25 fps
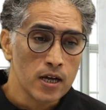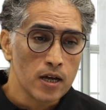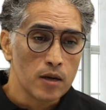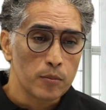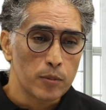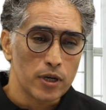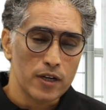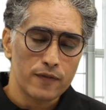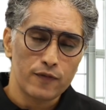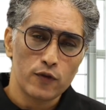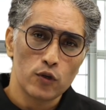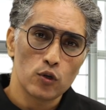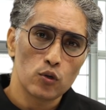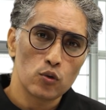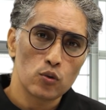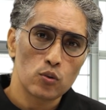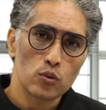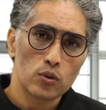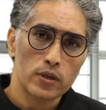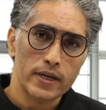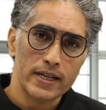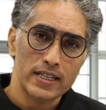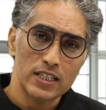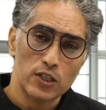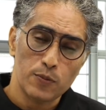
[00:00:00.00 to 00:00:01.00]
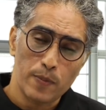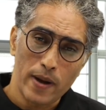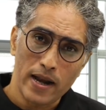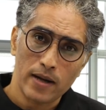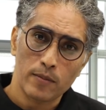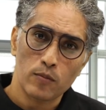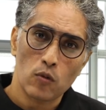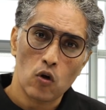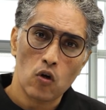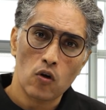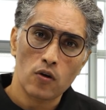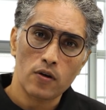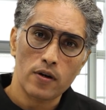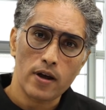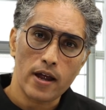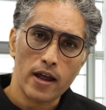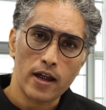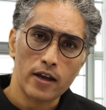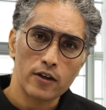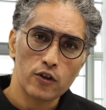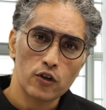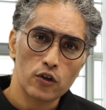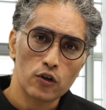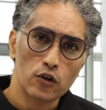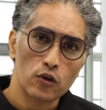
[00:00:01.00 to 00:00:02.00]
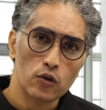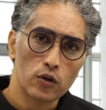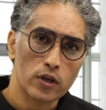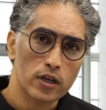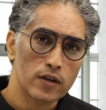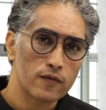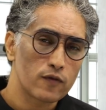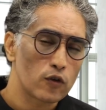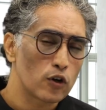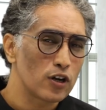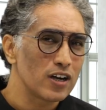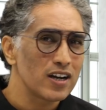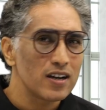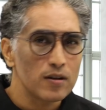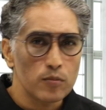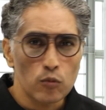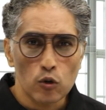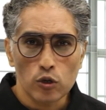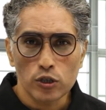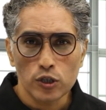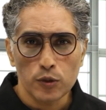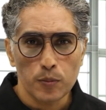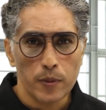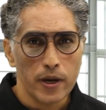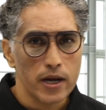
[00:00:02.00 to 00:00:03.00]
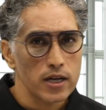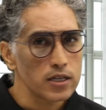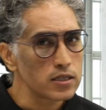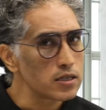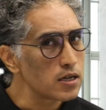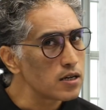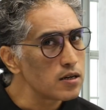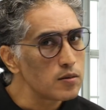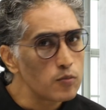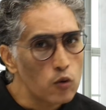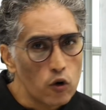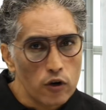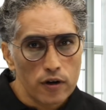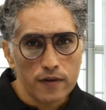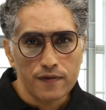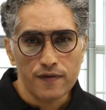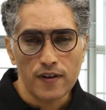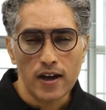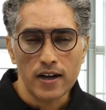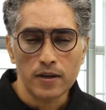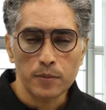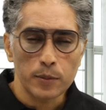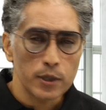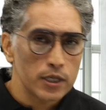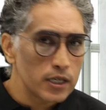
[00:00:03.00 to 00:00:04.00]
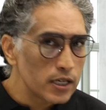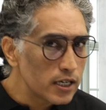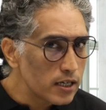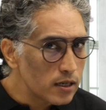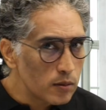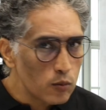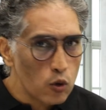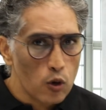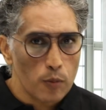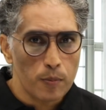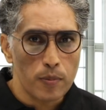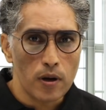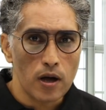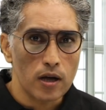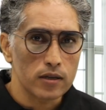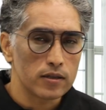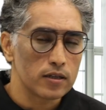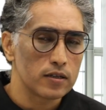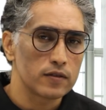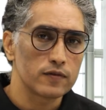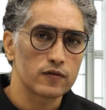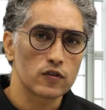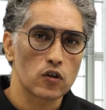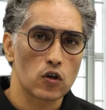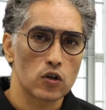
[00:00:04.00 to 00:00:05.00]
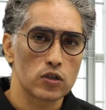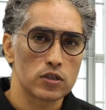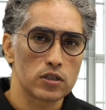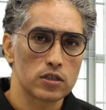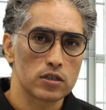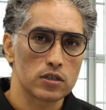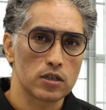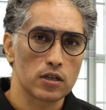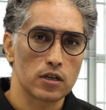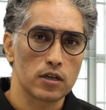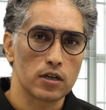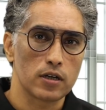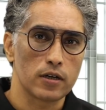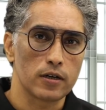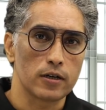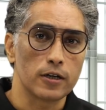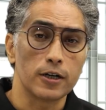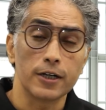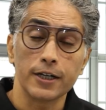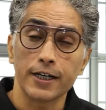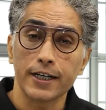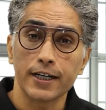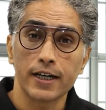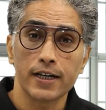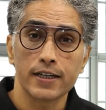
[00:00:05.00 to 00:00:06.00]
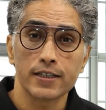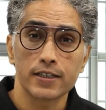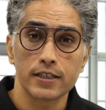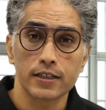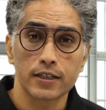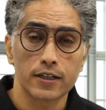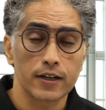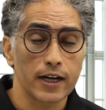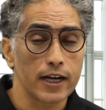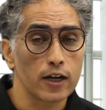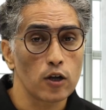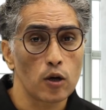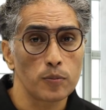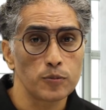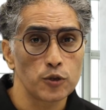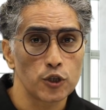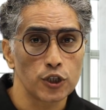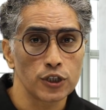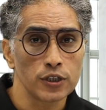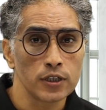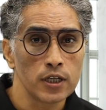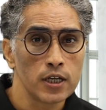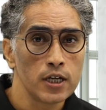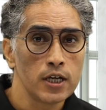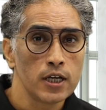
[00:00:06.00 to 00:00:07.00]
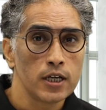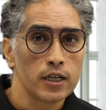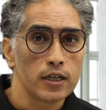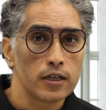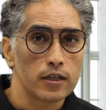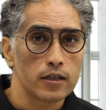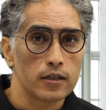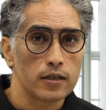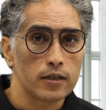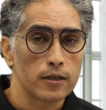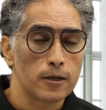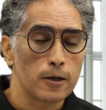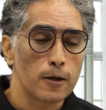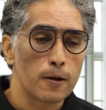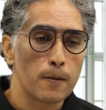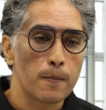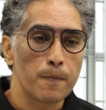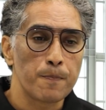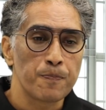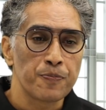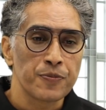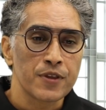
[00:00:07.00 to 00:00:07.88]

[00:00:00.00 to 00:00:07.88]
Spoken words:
But if you can spend more and you're looking for a little more space, a little more refinement, a little more power, then of course Ertiga is a great option. That